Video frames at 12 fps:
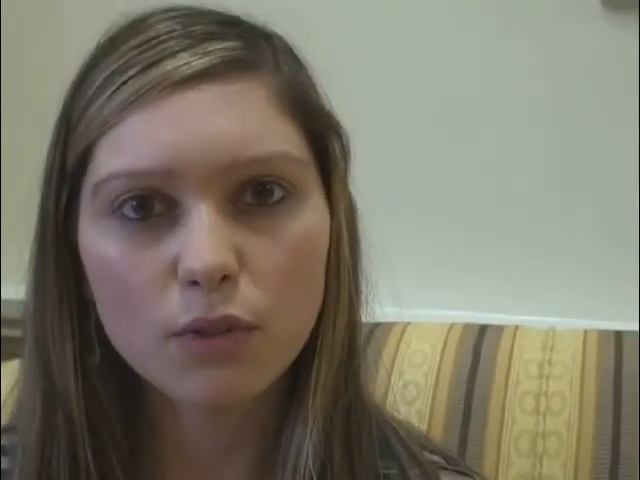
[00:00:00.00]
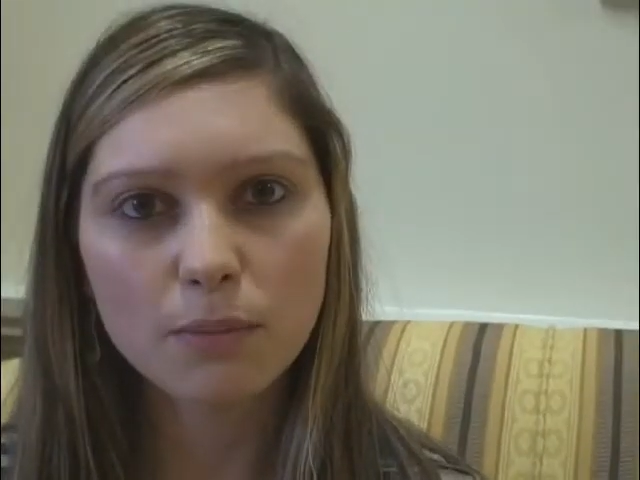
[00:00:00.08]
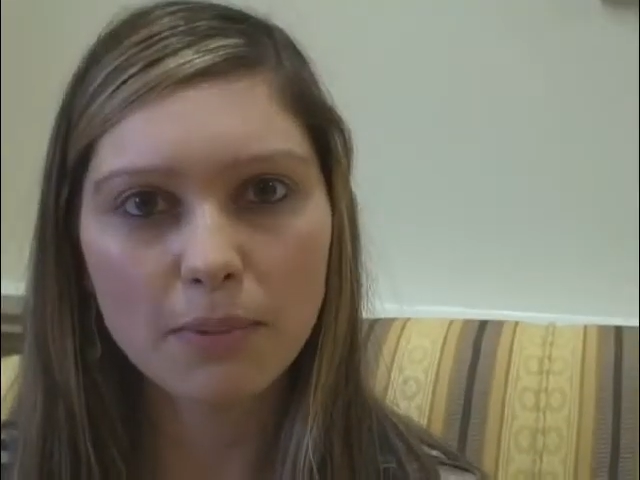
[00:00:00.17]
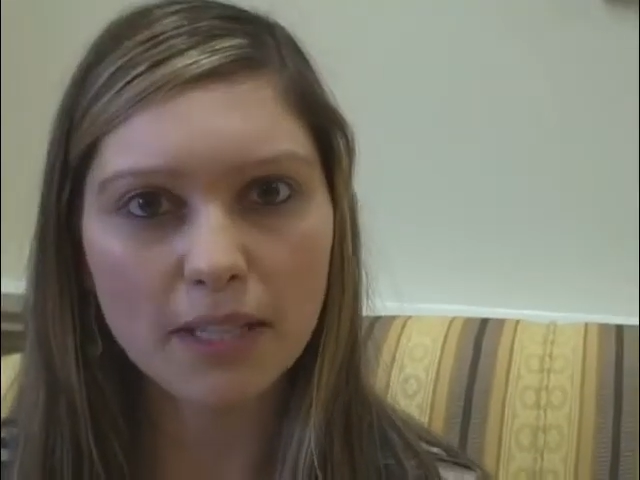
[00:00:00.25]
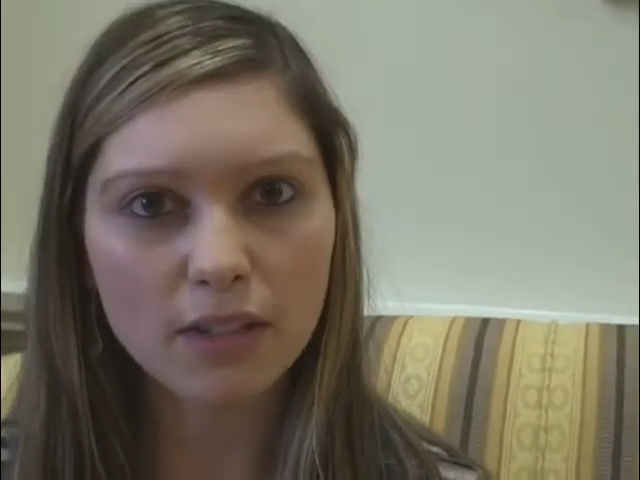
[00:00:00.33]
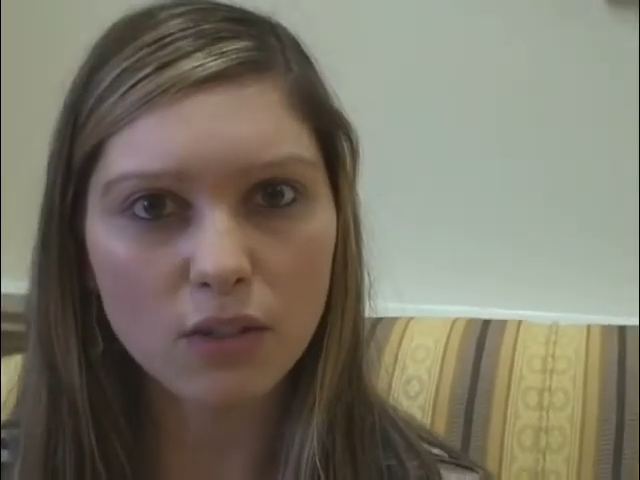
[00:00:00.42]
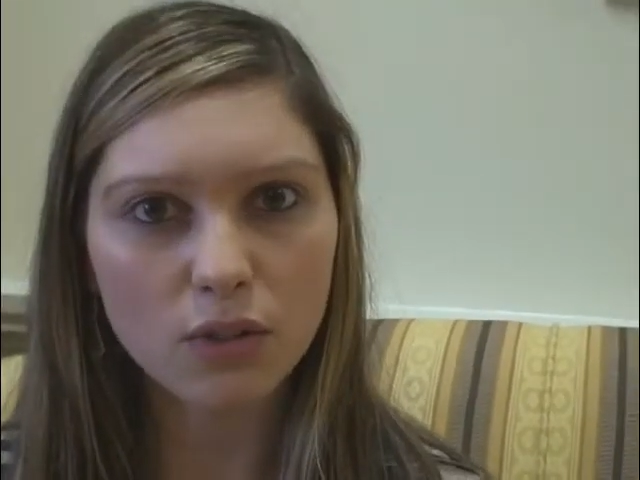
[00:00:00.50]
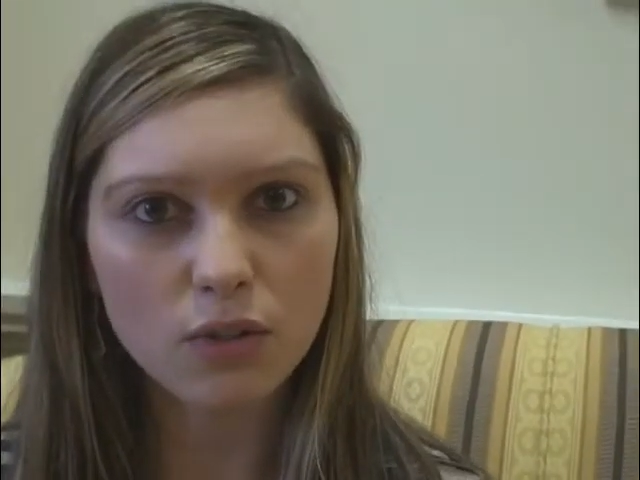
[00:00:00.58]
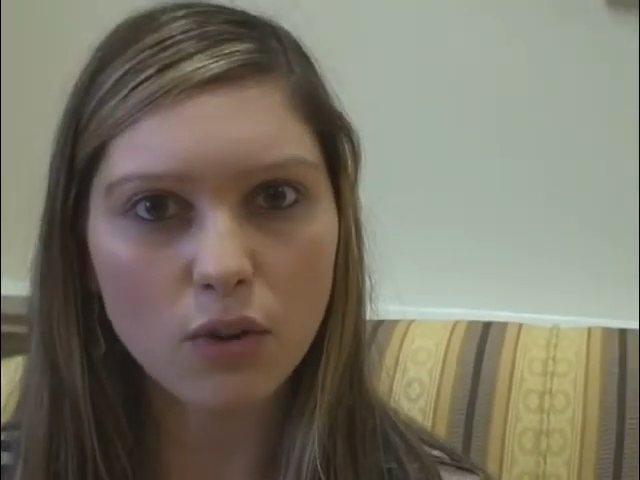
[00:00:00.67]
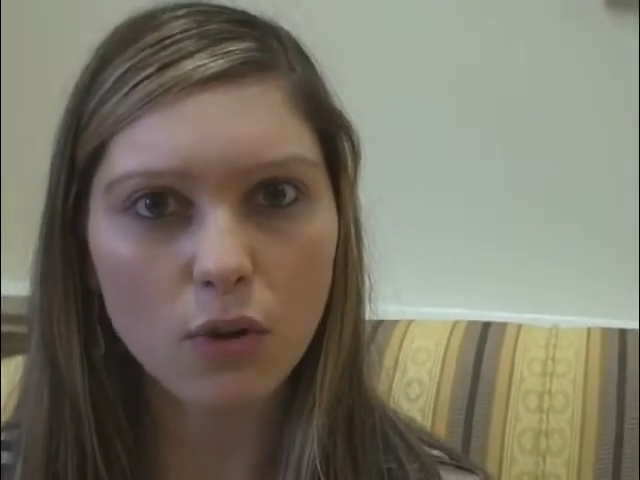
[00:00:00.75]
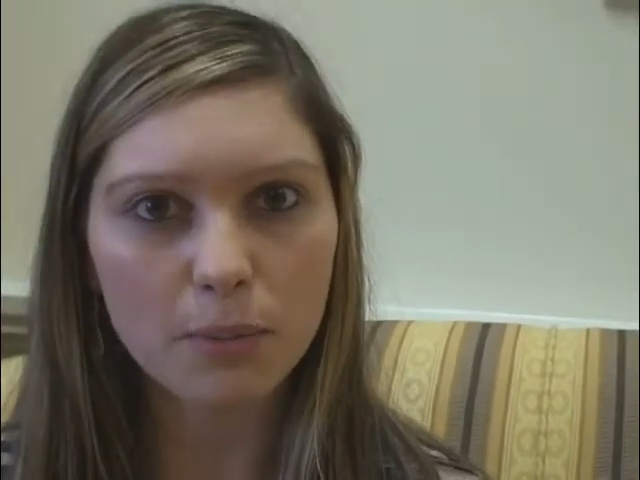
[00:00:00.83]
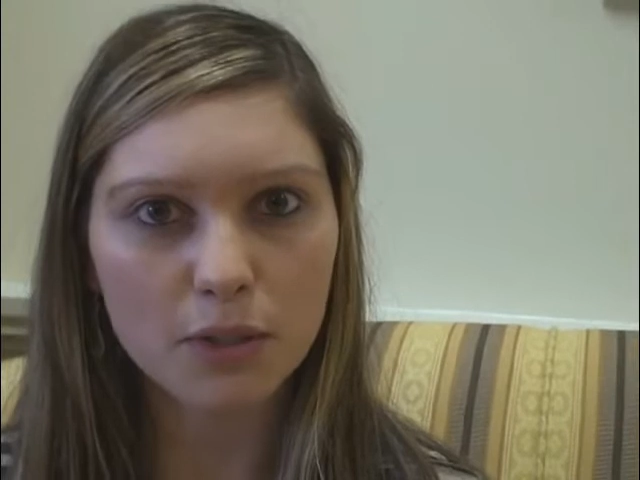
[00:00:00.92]
it would be a
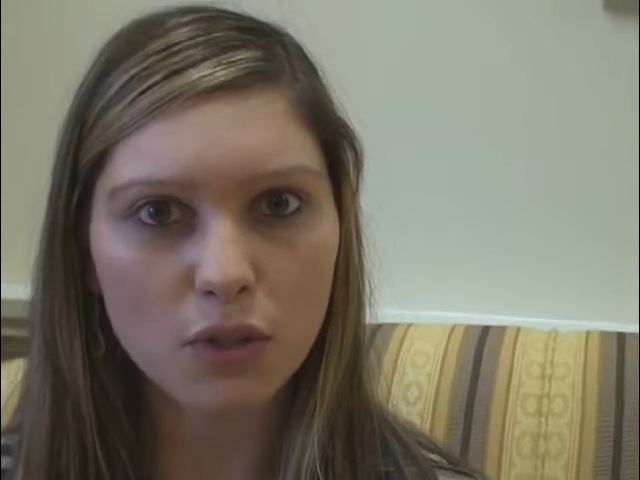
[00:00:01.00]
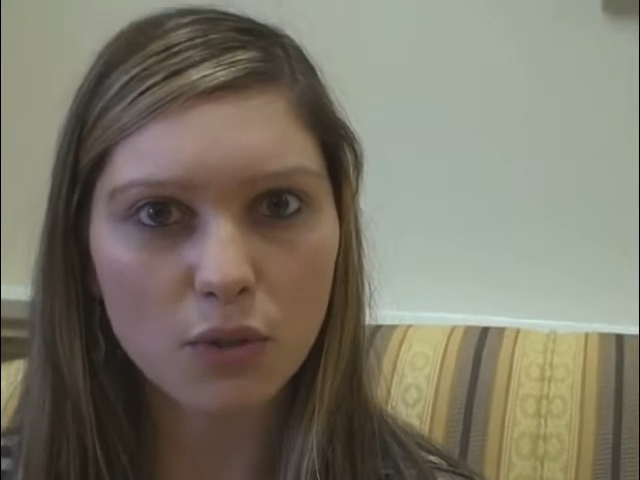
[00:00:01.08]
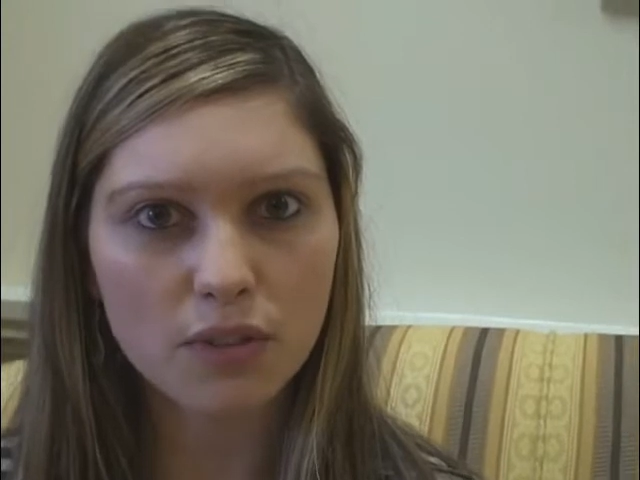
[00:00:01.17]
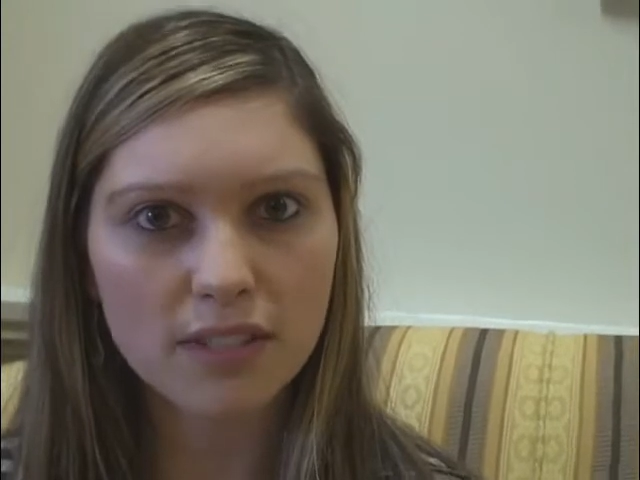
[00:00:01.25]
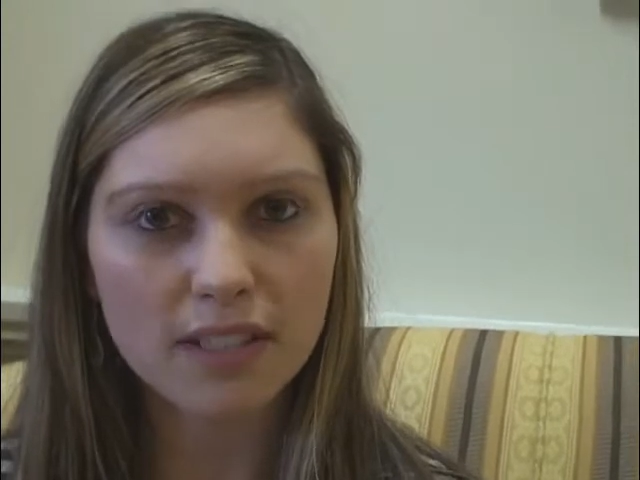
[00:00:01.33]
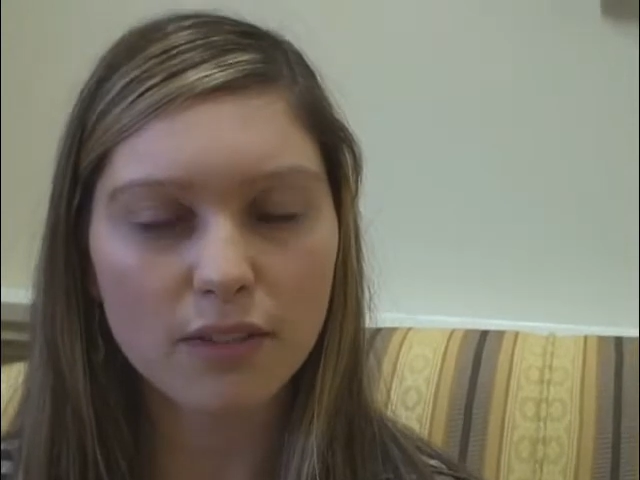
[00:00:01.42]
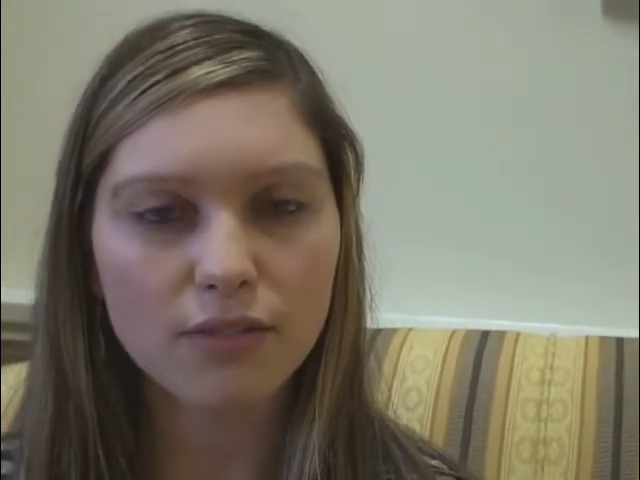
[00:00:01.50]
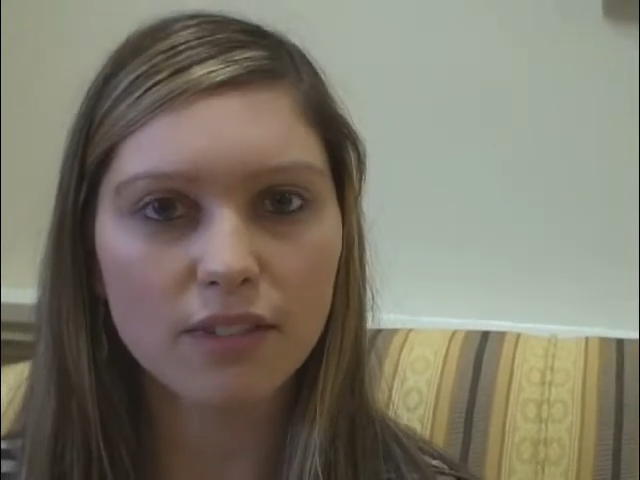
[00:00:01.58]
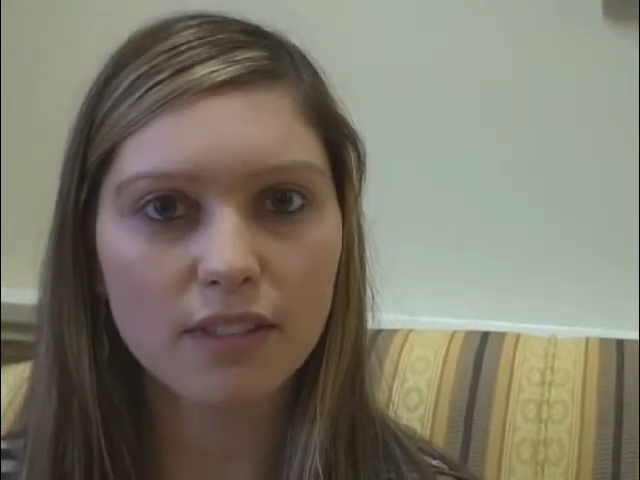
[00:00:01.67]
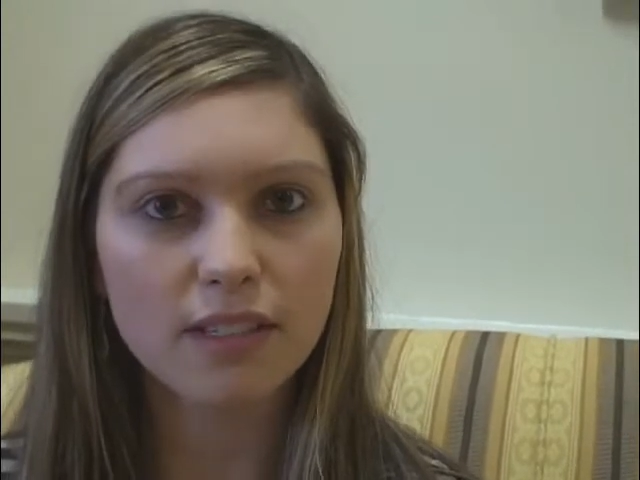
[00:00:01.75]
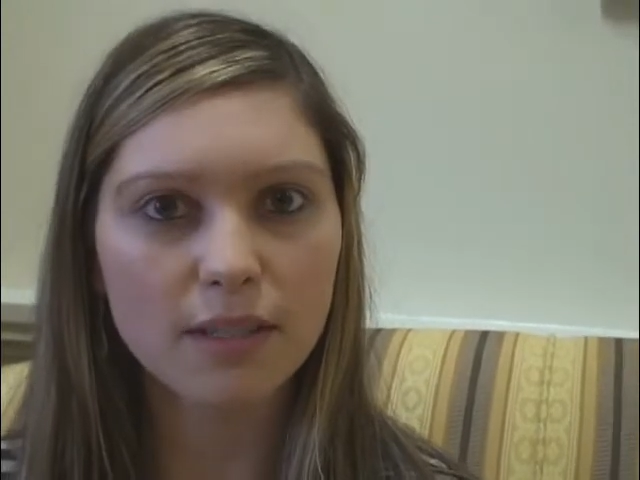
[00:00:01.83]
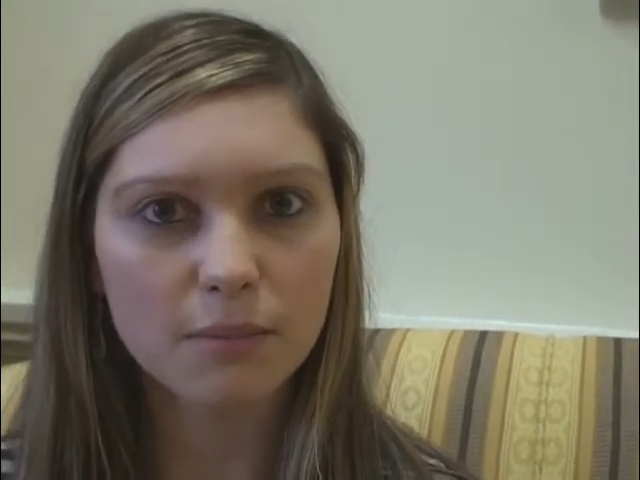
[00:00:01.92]
good opportunity
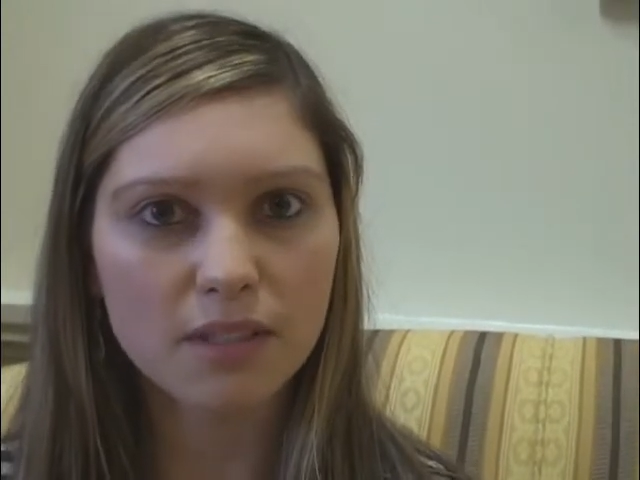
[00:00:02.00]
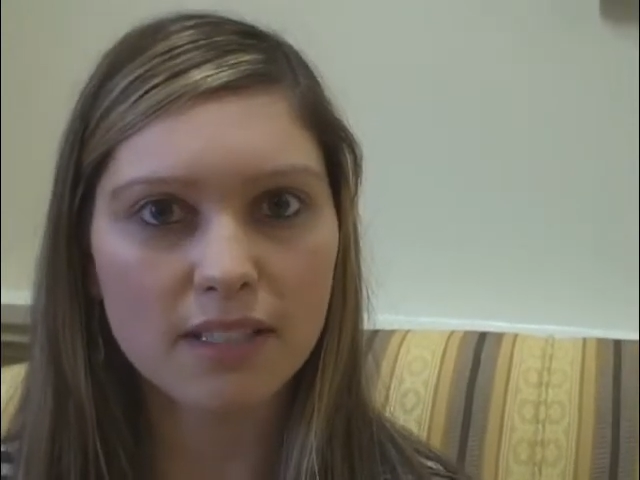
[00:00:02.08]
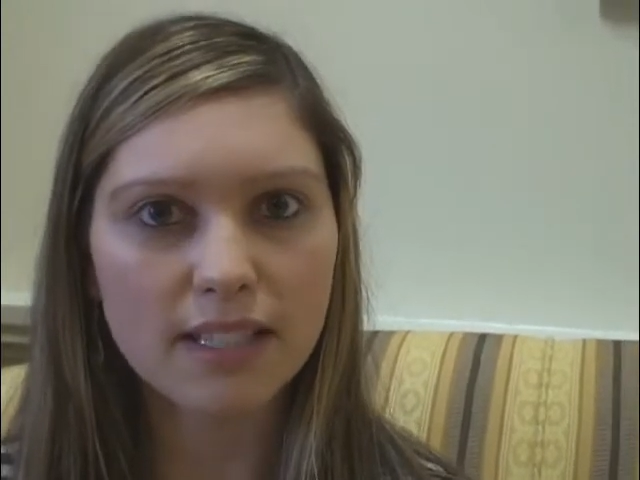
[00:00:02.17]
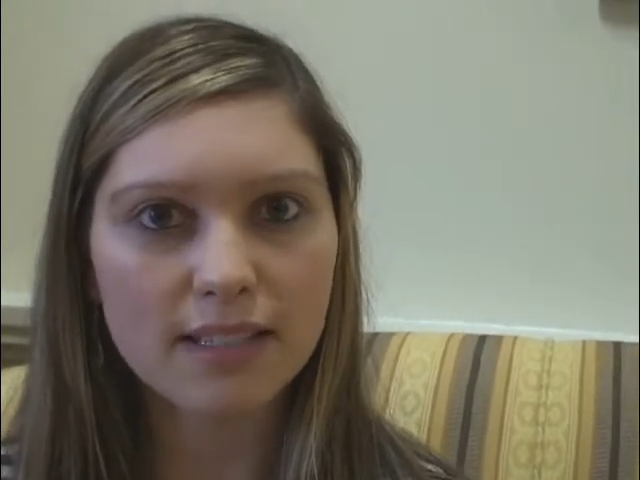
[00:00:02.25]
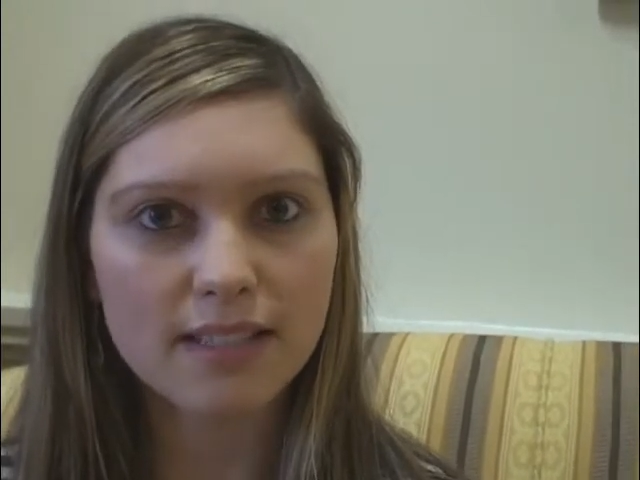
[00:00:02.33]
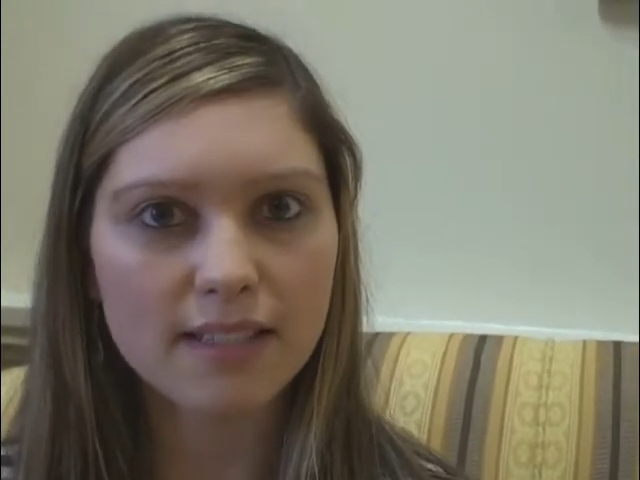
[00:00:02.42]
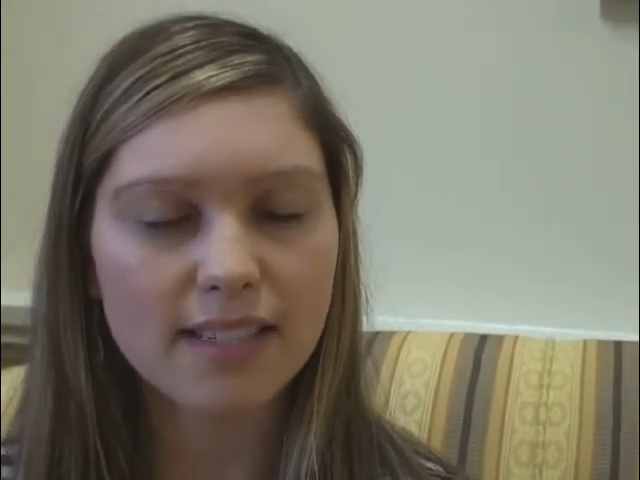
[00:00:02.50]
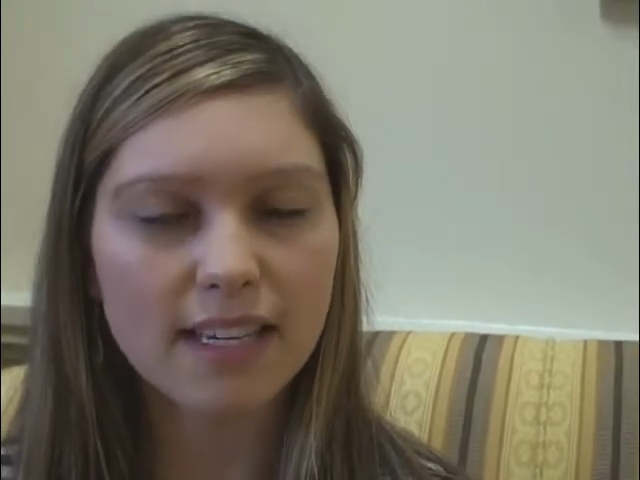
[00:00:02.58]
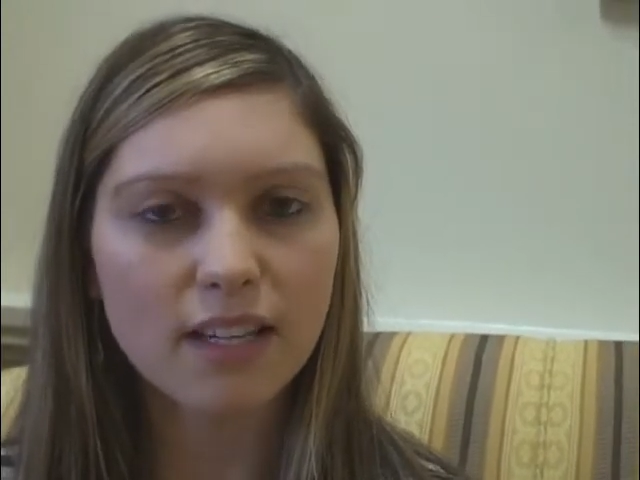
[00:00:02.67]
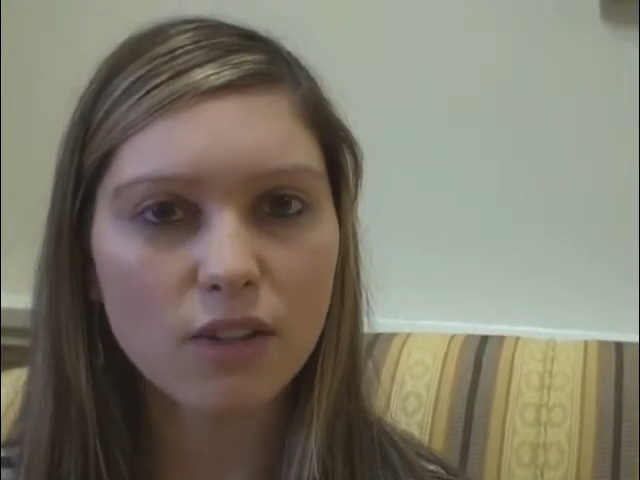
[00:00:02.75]
for him to test his